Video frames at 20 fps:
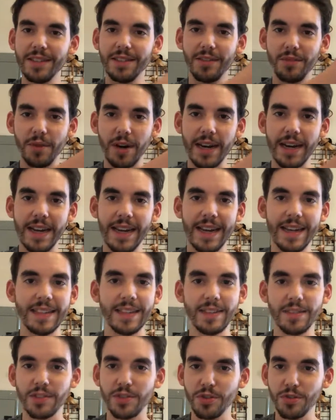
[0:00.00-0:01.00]
The right hand
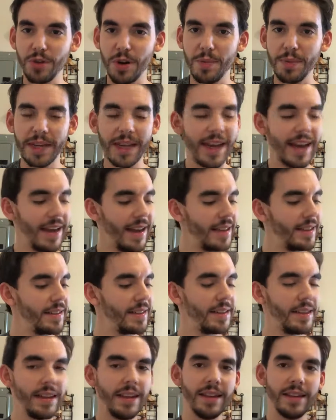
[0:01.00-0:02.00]
is the strumming
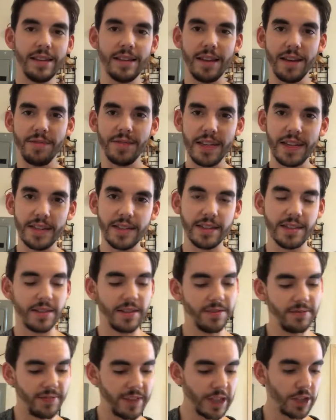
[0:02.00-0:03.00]
hand, left hand is
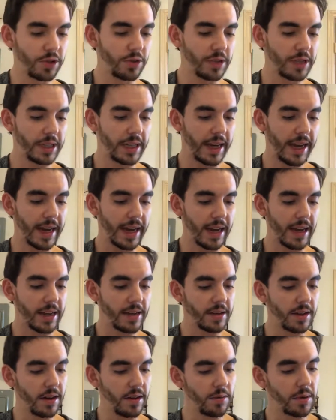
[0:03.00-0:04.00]
the fingering
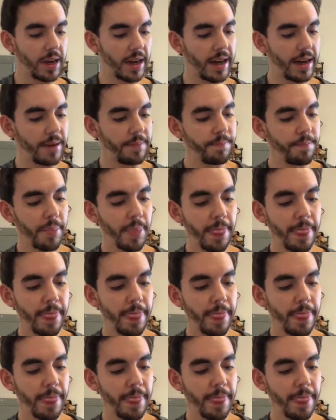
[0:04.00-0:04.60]
hand, okay?